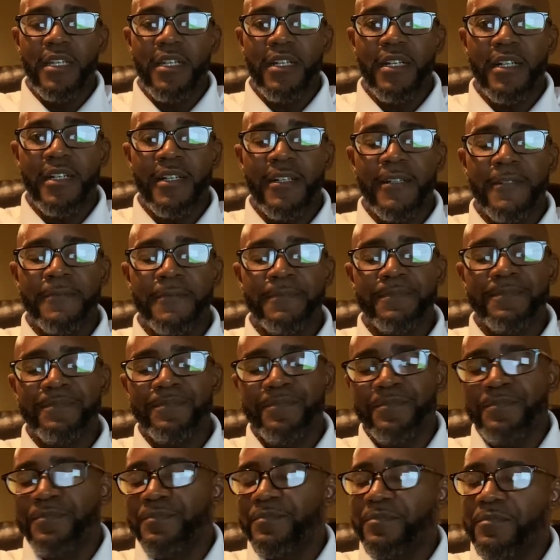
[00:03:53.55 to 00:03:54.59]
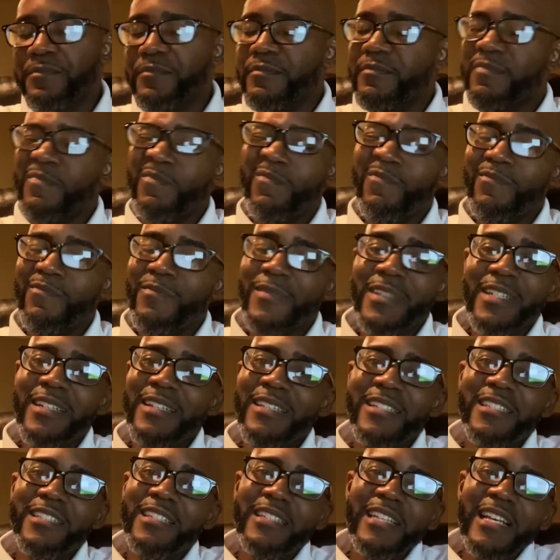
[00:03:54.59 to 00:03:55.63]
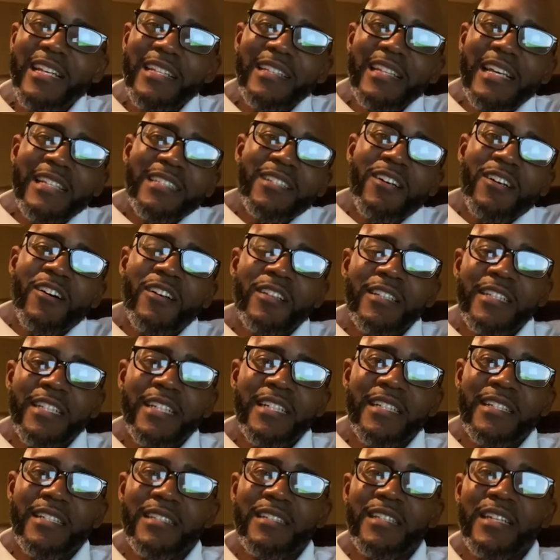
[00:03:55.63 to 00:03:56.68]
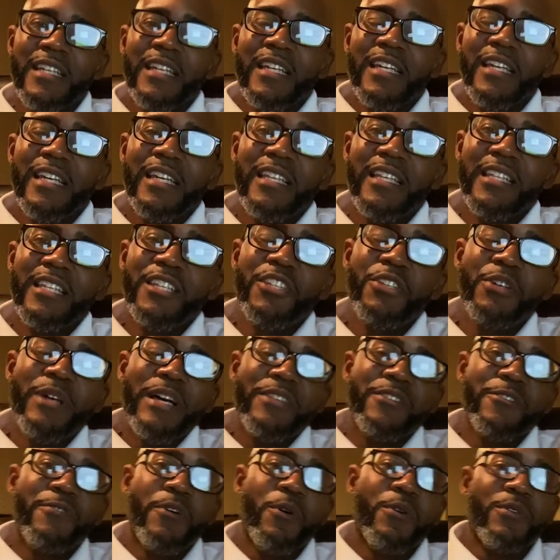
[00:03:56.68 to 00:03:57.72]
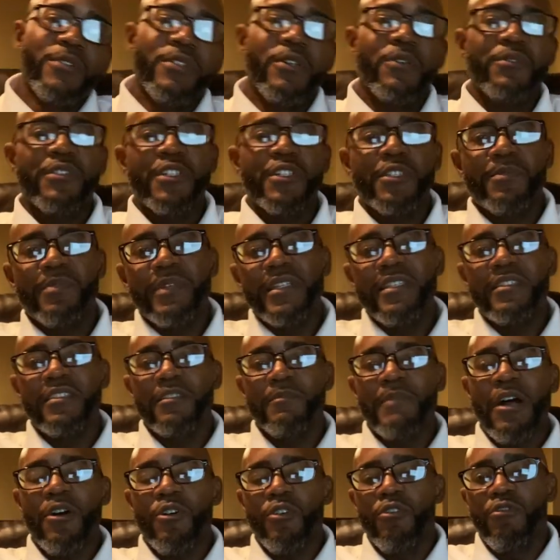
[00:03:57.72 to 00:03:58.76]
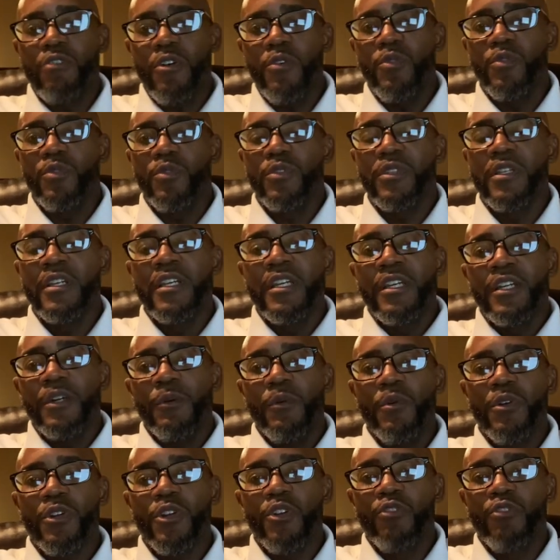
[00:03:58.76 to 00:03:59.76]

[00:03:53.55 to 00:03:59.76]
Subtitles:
Um, that's all it is. And then you have to focus on this piece about growth. We want to